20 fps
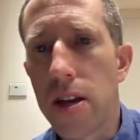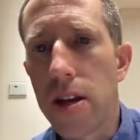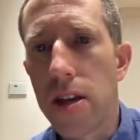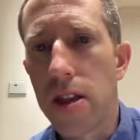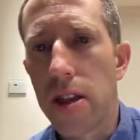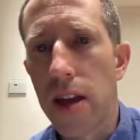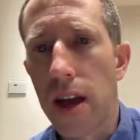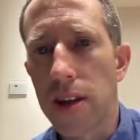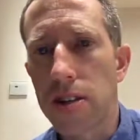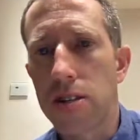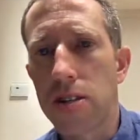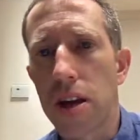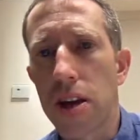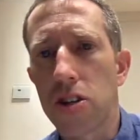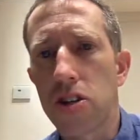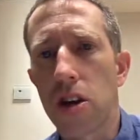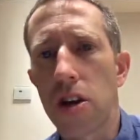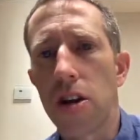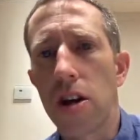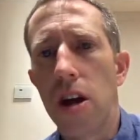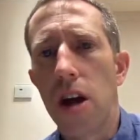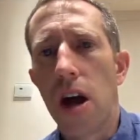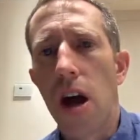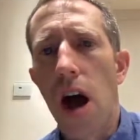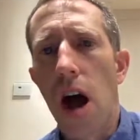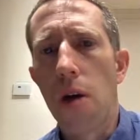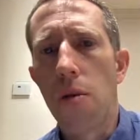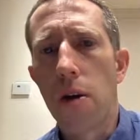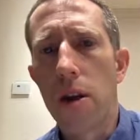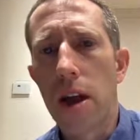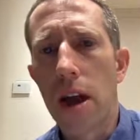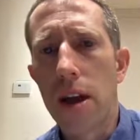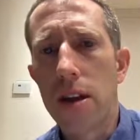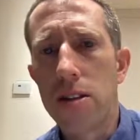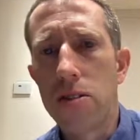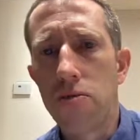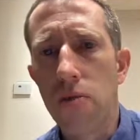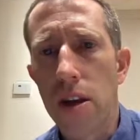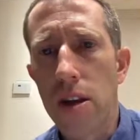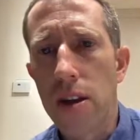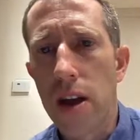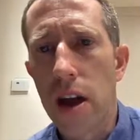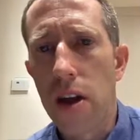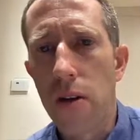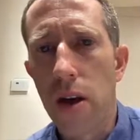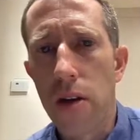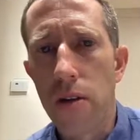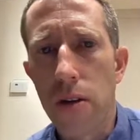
in the next lecture. I want to end right now,